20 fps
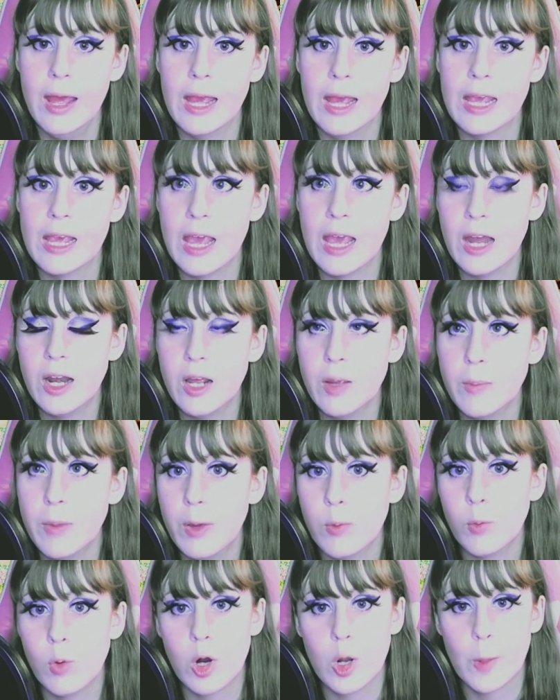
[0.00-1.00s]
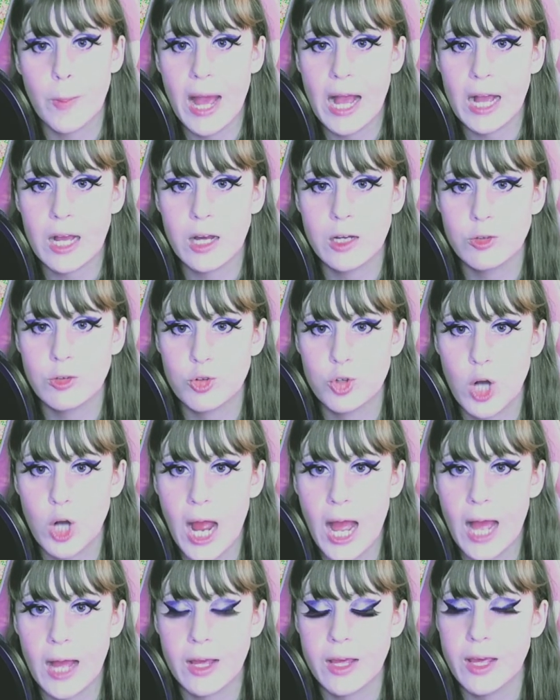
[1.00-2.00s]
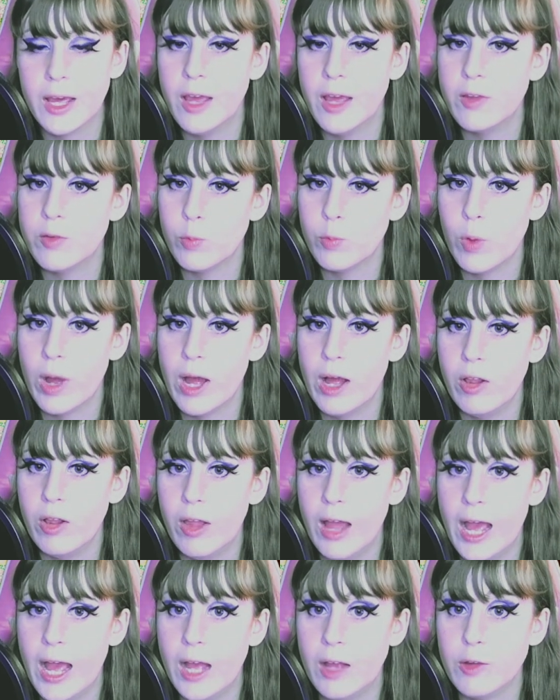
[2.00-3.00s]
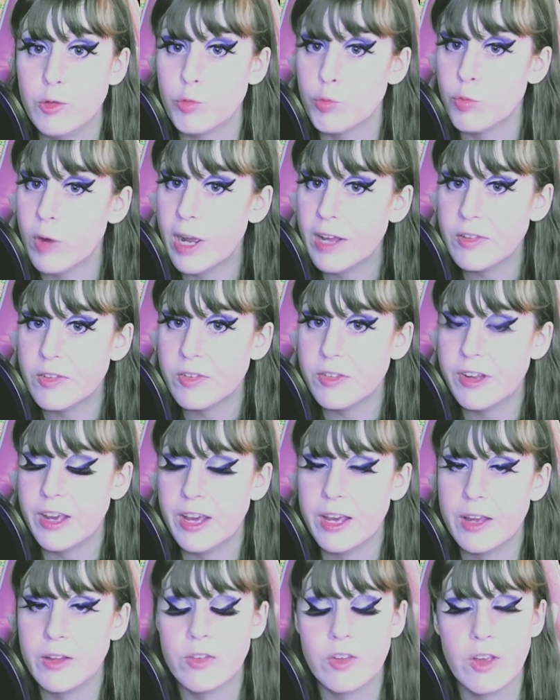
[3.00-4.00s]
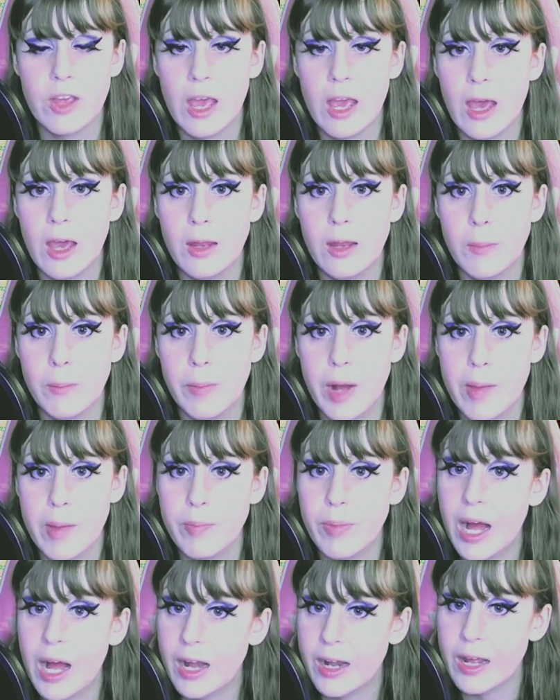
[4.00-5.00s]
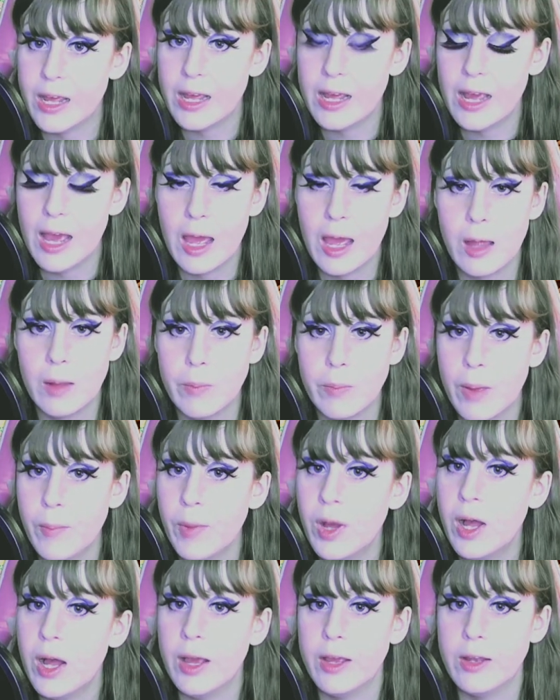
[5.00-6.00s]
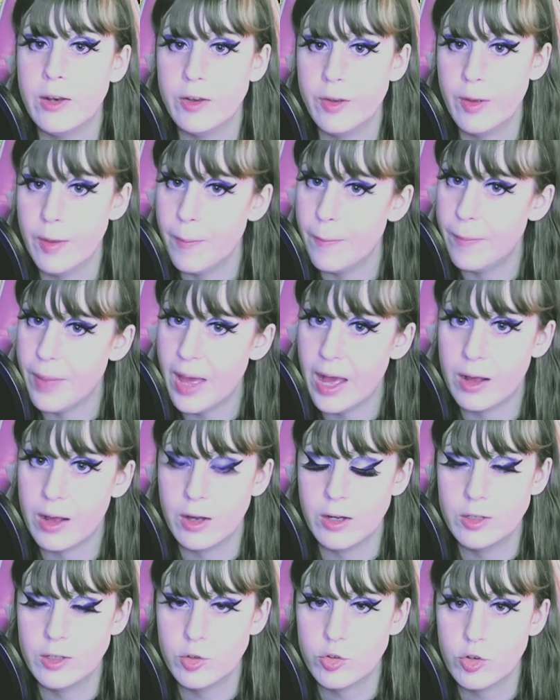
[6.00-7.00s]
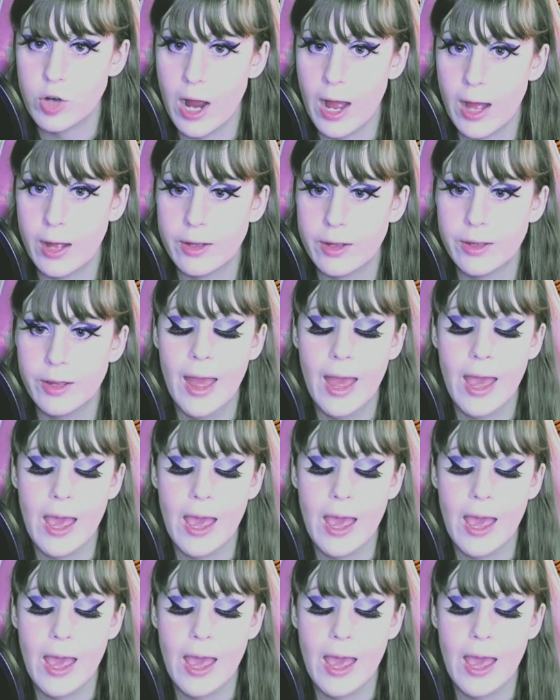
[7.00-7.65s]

getting my work back on track, as well as resting to get my body and my mind back on track.